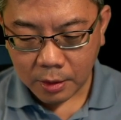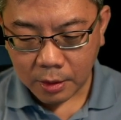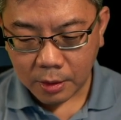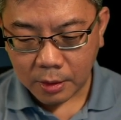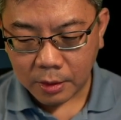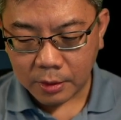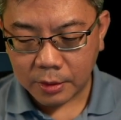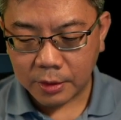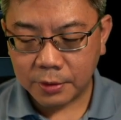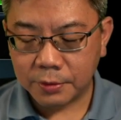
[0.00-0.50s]

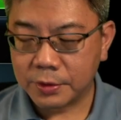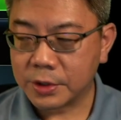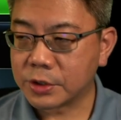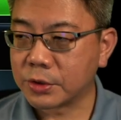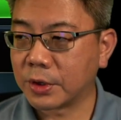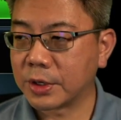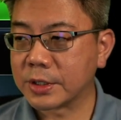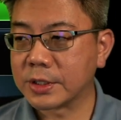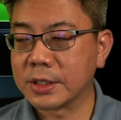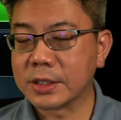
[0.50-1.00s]

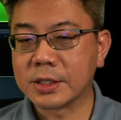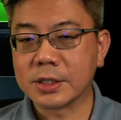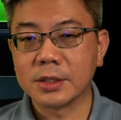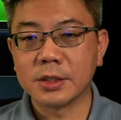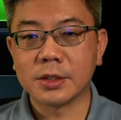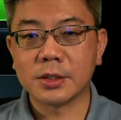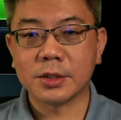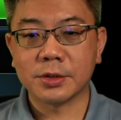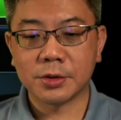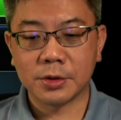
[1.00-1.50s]

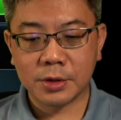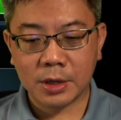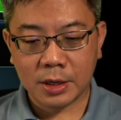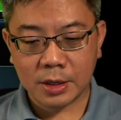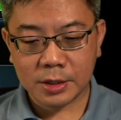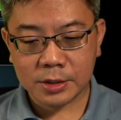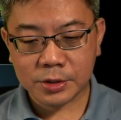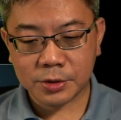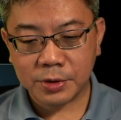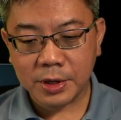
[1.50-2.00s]
resources
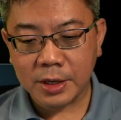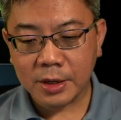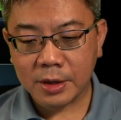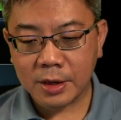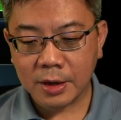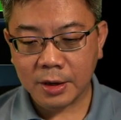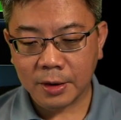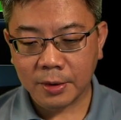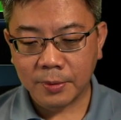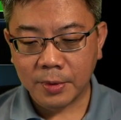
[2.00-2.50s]
screen
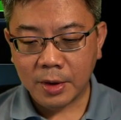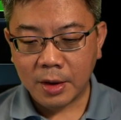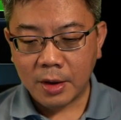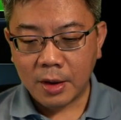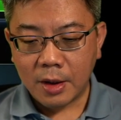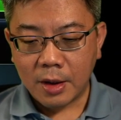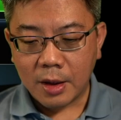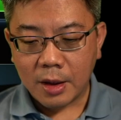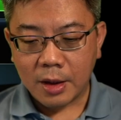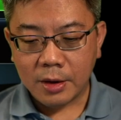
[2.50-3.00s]
here,
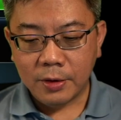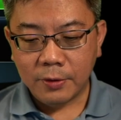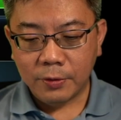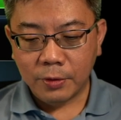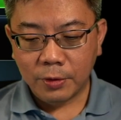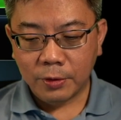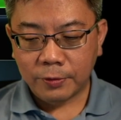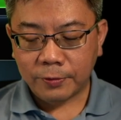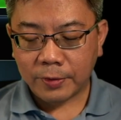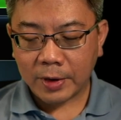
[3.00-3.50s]
and you
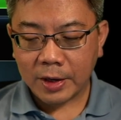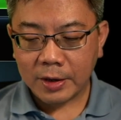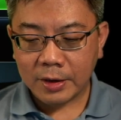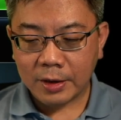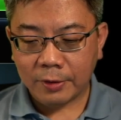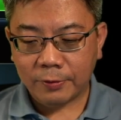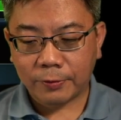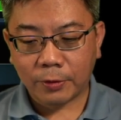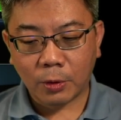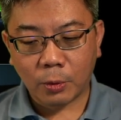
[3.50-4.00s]
will find
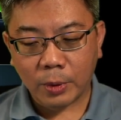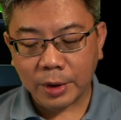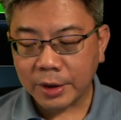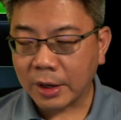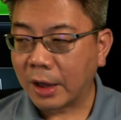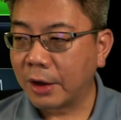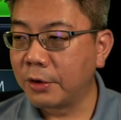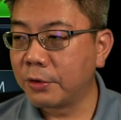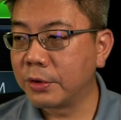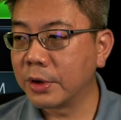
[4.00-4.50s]
that for
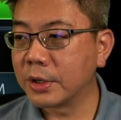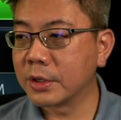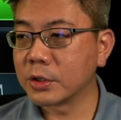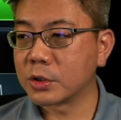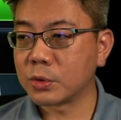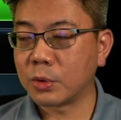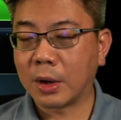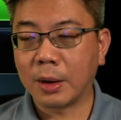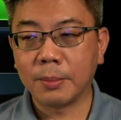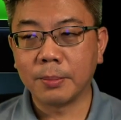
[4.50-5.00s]
100
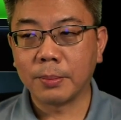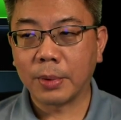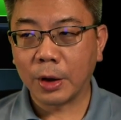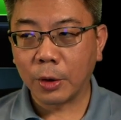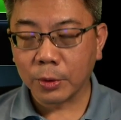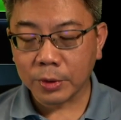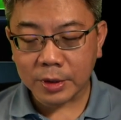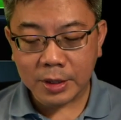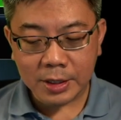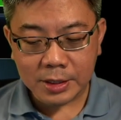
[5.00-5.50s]
Swam
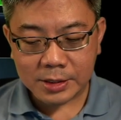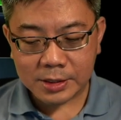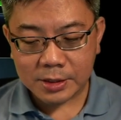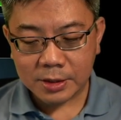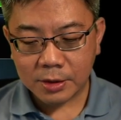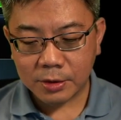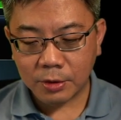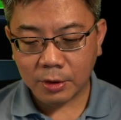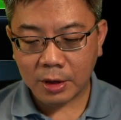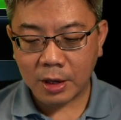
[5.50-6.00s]
biotics,
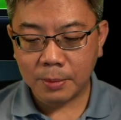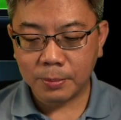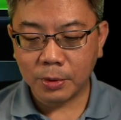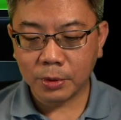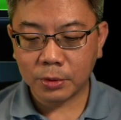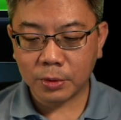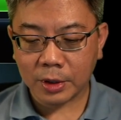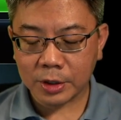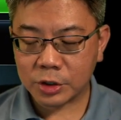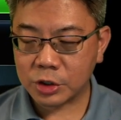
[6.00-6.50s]
you're able
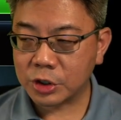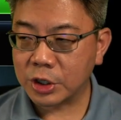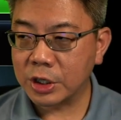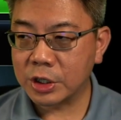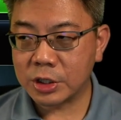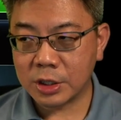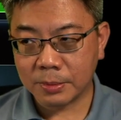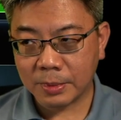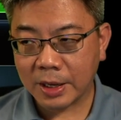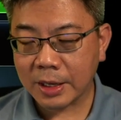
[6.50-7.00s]
to
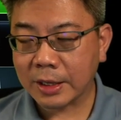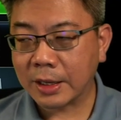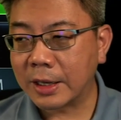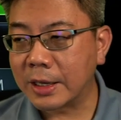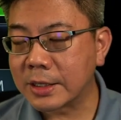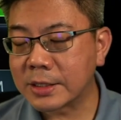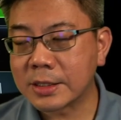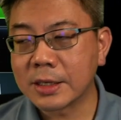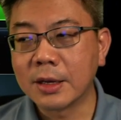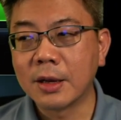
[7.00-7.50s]
exchange, in my
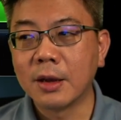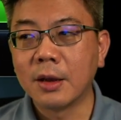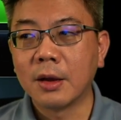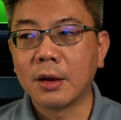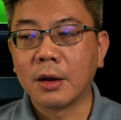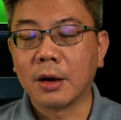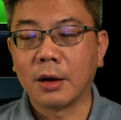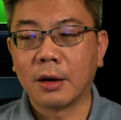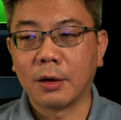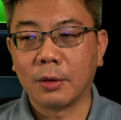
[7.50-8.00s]
case,
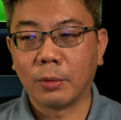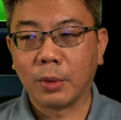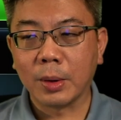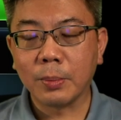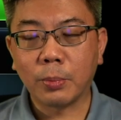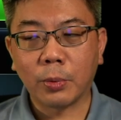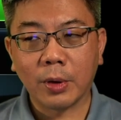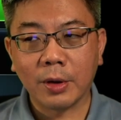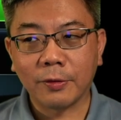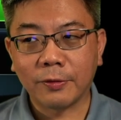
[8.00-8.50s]

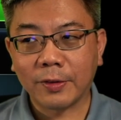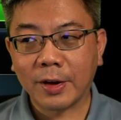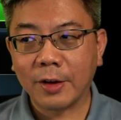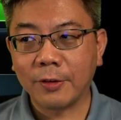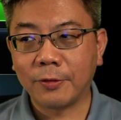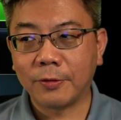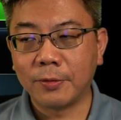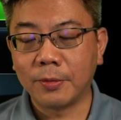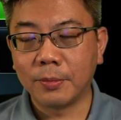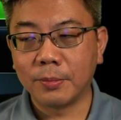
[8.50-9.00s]

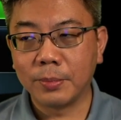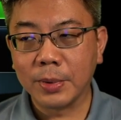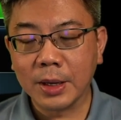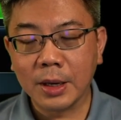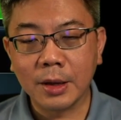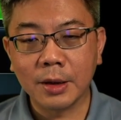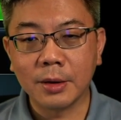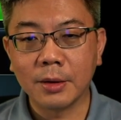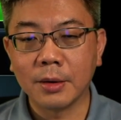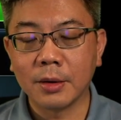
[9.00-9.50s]
1.5
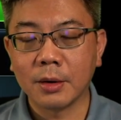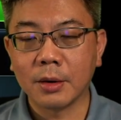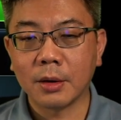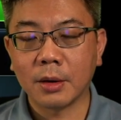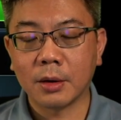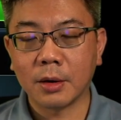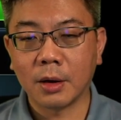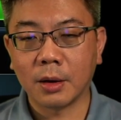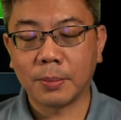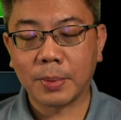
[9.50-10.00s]
billion
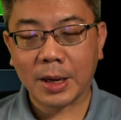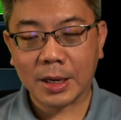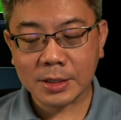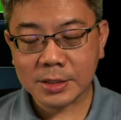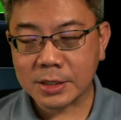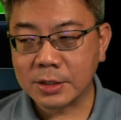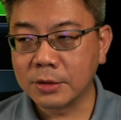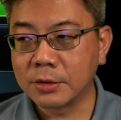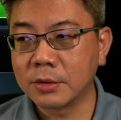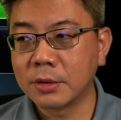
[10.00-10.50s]

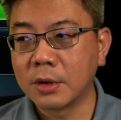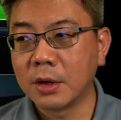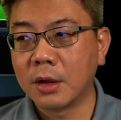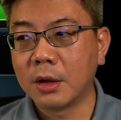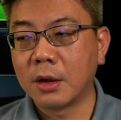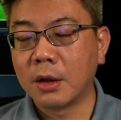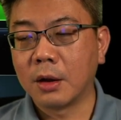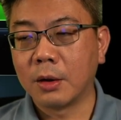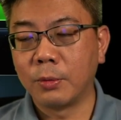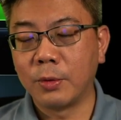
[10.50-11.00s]
pastille
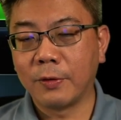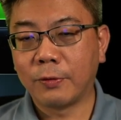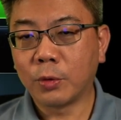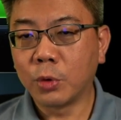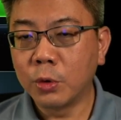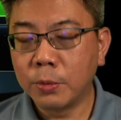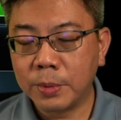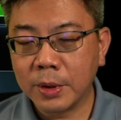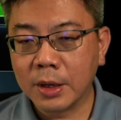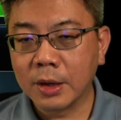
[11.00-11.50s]
with
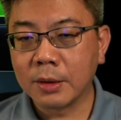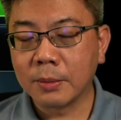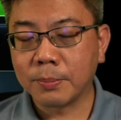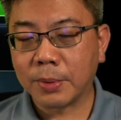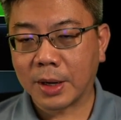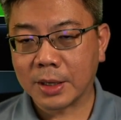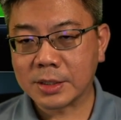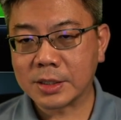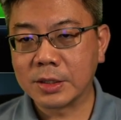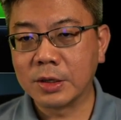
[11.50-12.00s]
2 billion
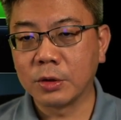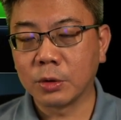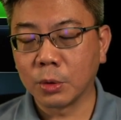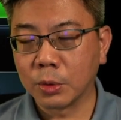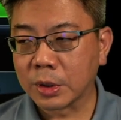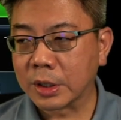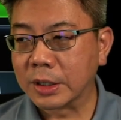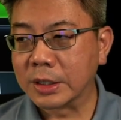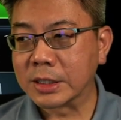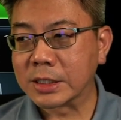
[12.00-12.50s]
pastille in
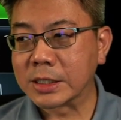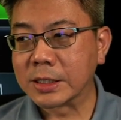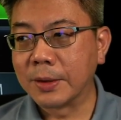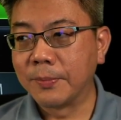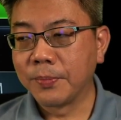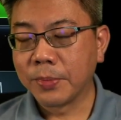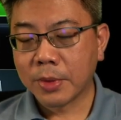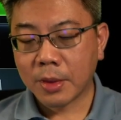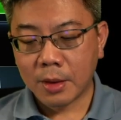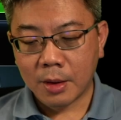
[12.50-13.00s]
tokens.
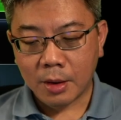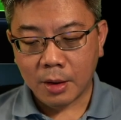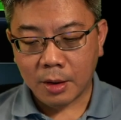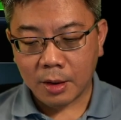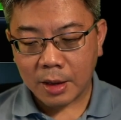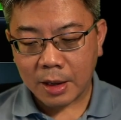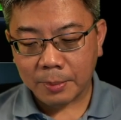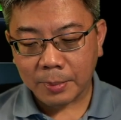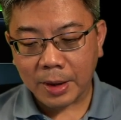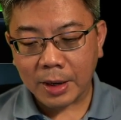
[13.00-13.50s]

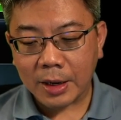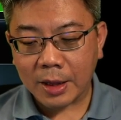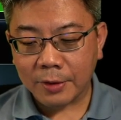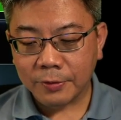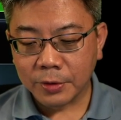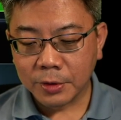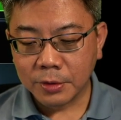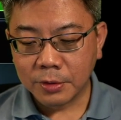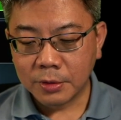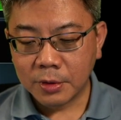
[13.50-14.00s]
At my
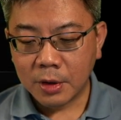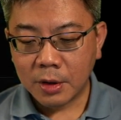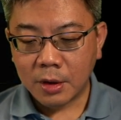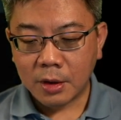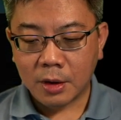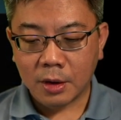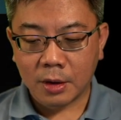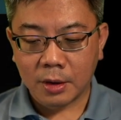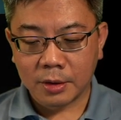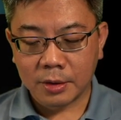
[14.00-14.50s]
level,
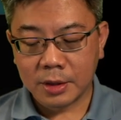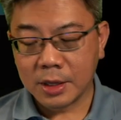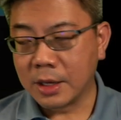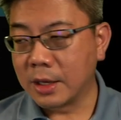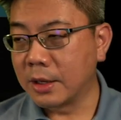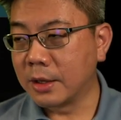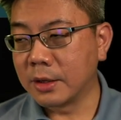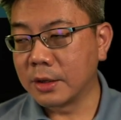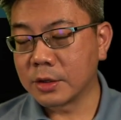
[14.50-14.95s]
the